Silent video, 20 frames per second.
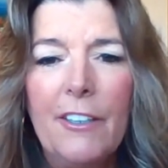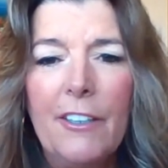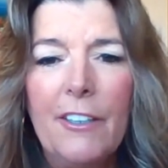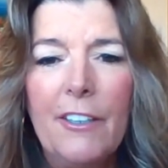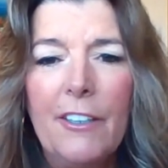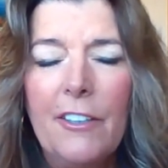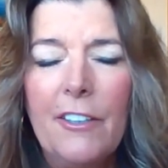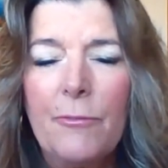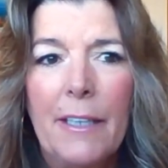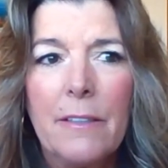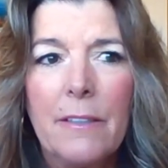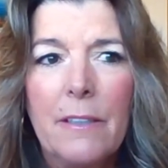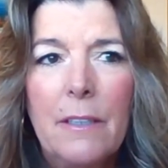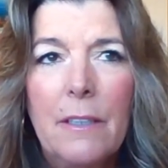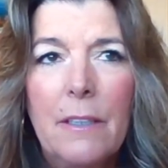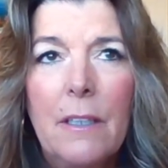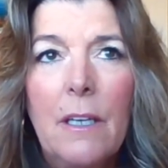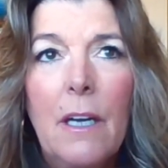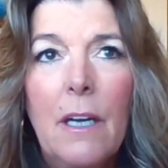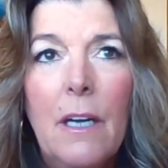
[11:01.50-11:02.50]
of
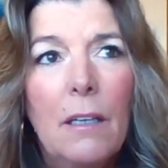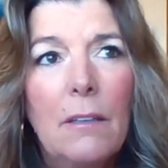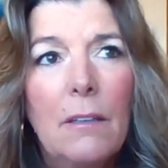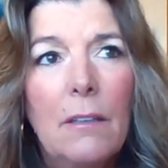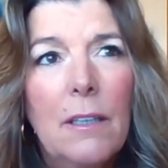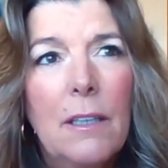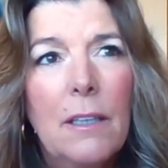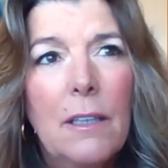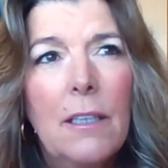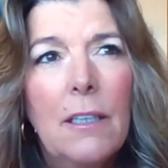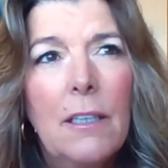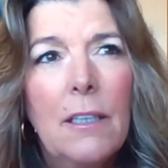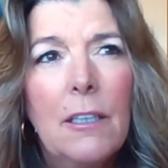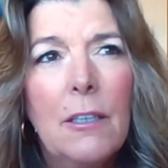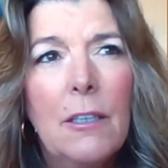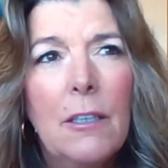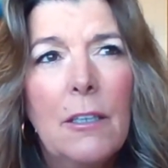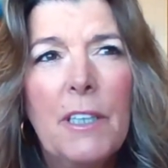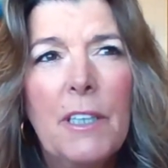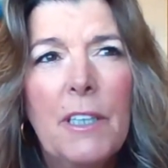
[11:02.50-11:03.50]
buyers.
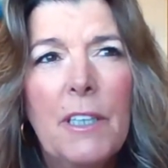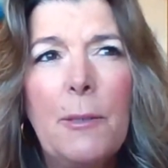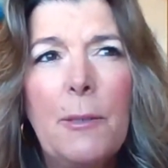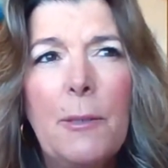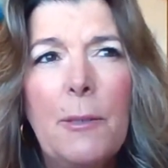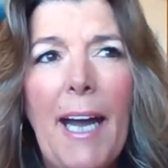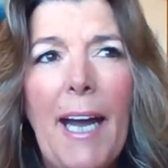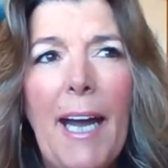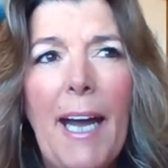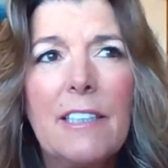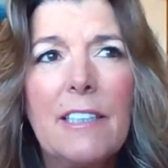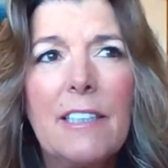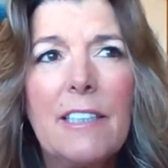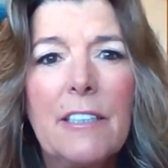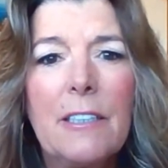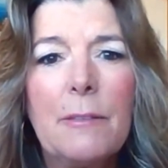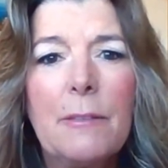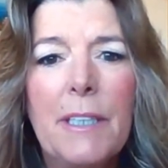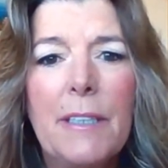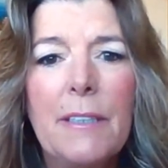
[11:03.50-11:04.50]
Um, in the past
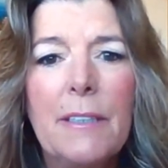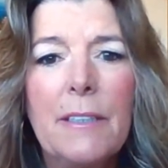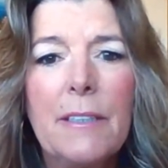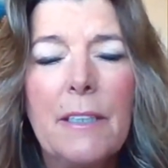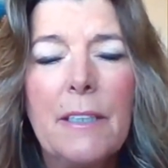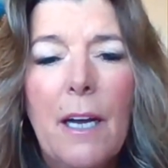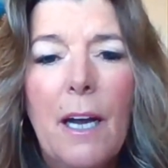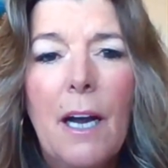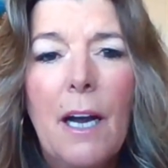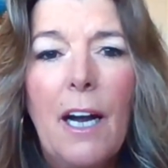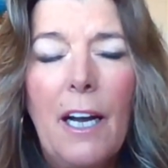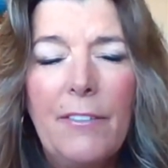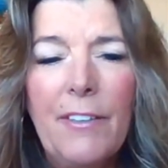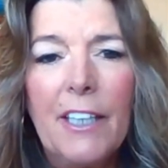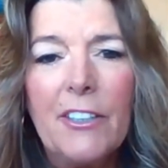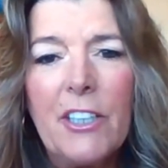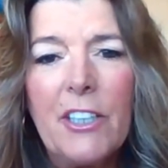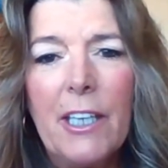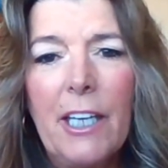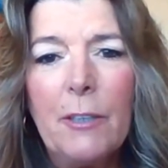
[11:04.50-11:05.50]
six months,
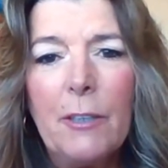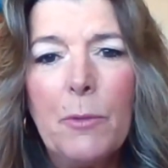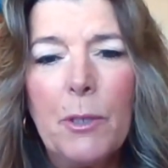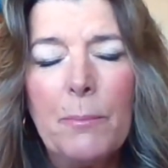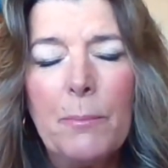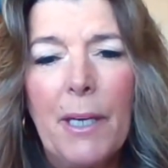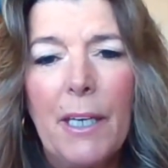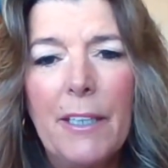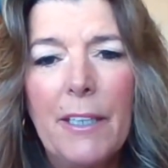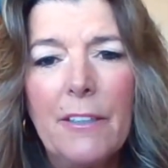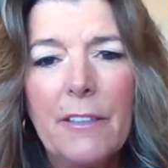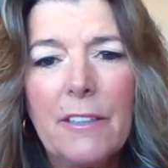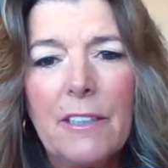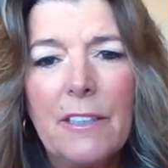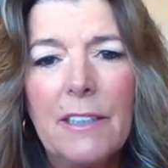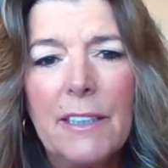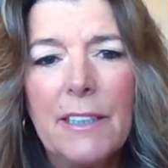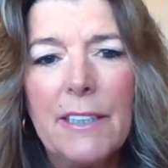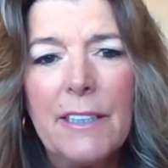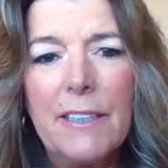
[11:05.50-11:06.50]
I've actually had more buyers
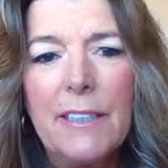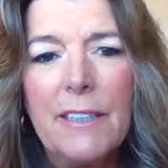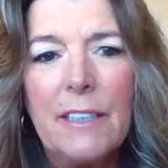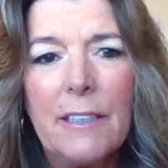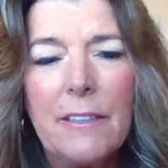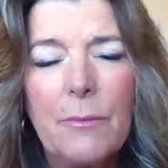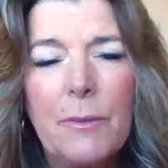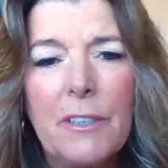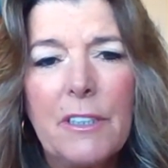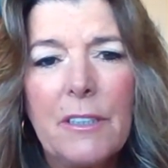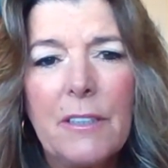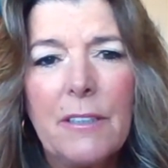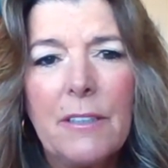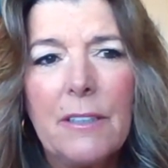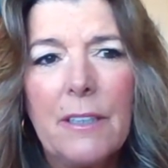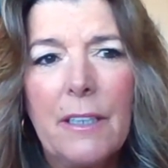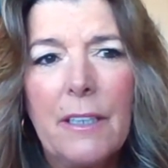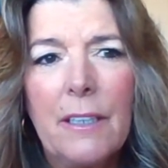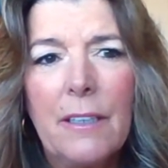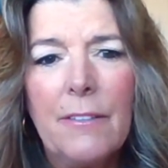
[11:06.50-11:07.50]
than listings, which
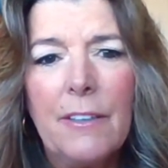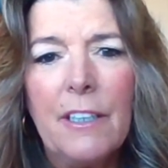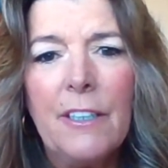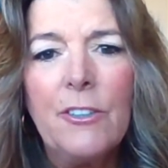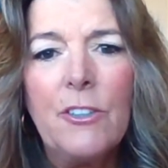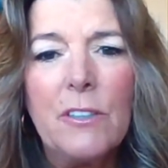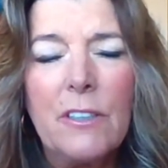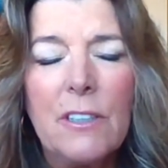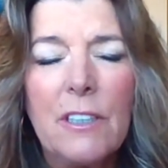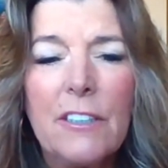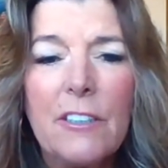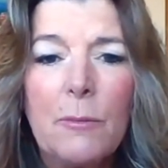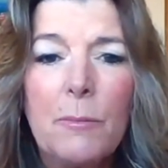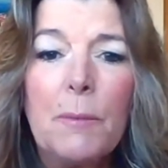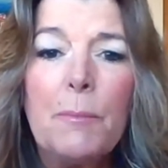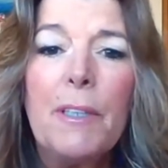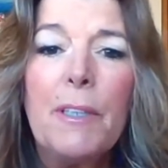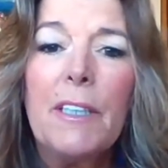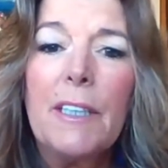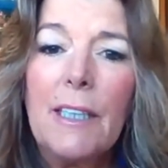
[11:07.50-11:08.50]
is uh, interesting to
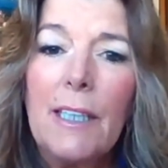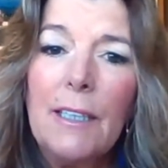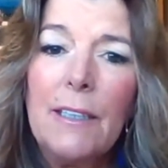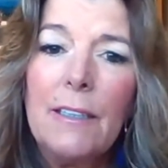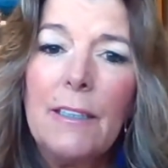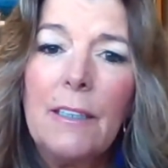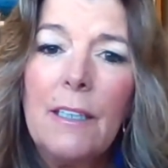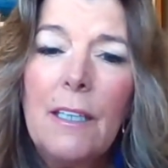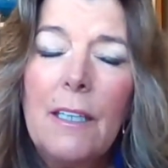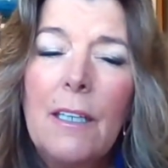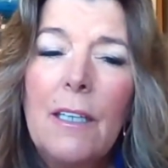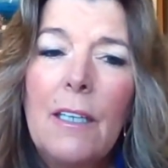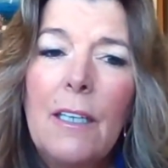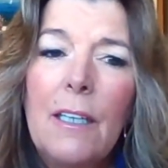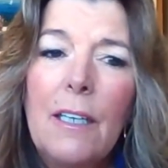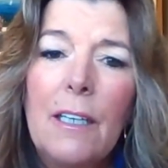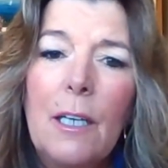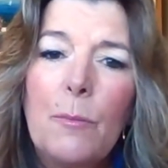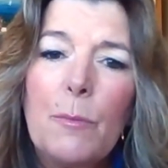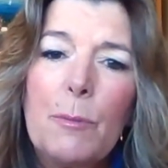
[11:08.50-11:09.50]
me. But again,
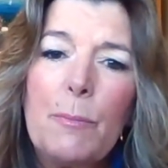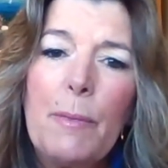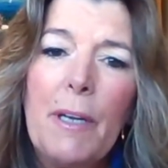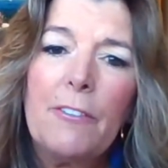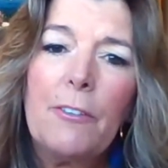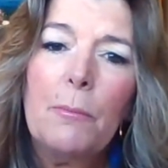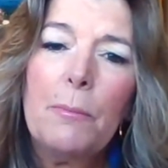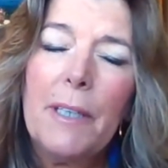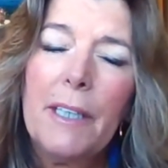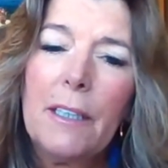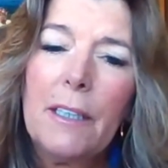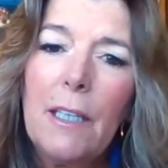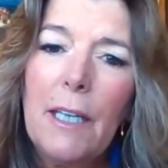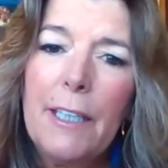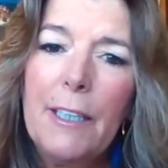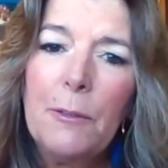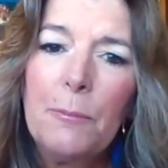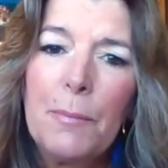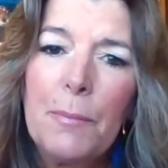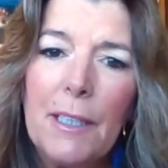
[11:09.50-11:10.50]
it comes back from my
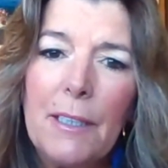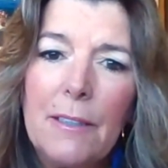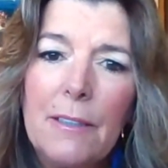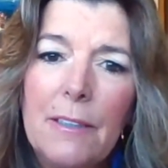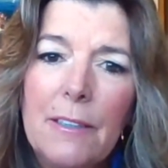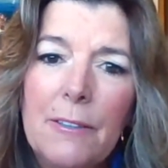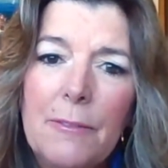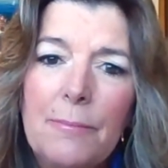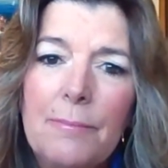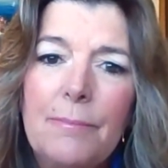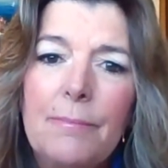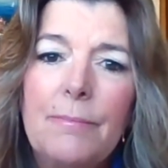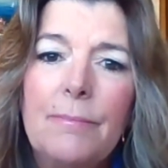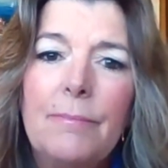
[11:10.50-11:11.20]
client base.